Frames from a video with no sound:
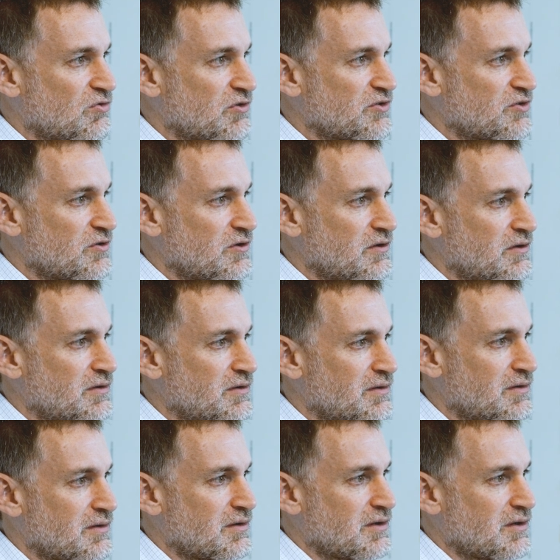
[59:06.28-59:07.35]
return.
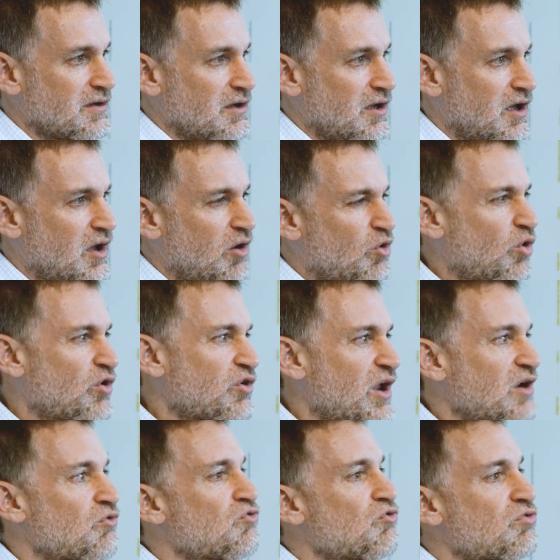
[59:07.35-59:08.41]
or
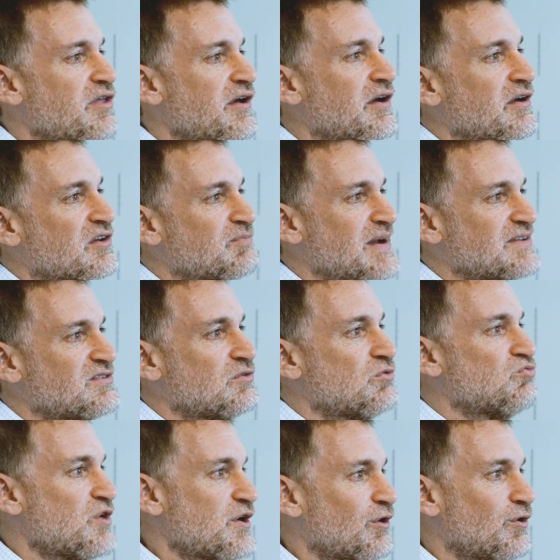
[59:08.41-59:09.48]
kind of the
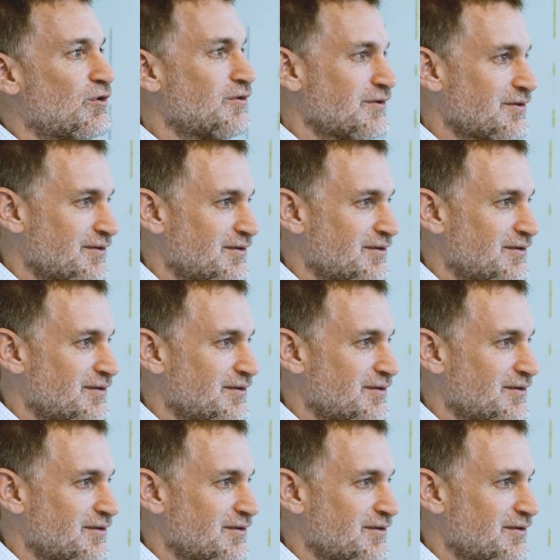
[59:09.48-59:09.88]
expected real